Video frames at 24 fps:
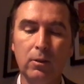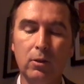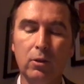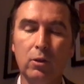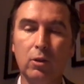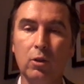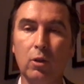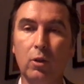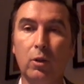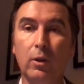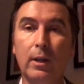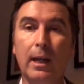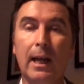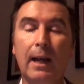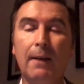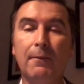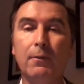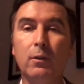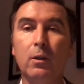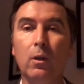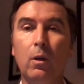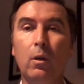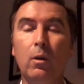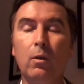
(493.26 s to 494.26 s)
So you
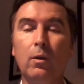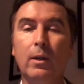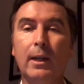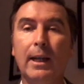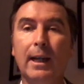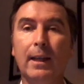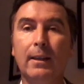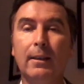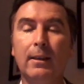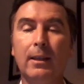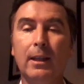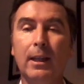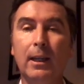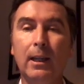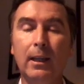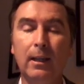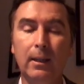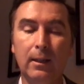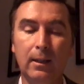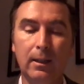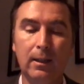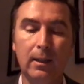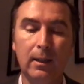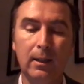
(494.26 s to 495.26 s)
have to look at
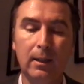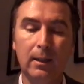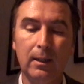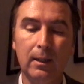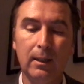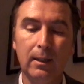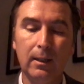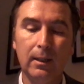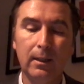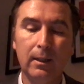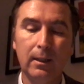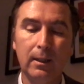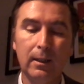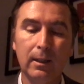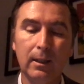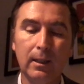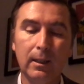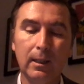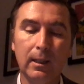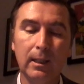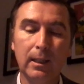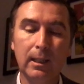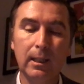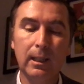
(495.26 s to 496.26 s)
the
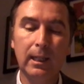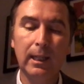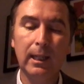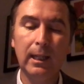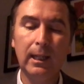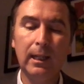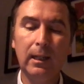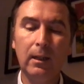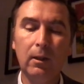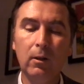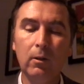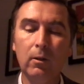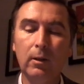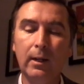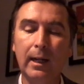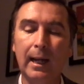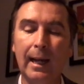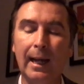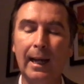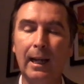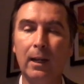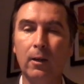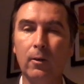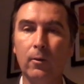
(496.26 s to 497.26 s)

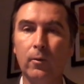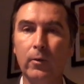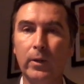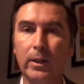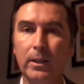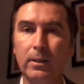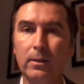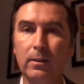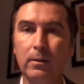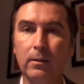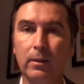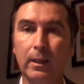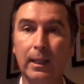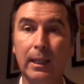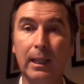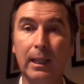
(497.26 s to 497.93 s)
kilocalories,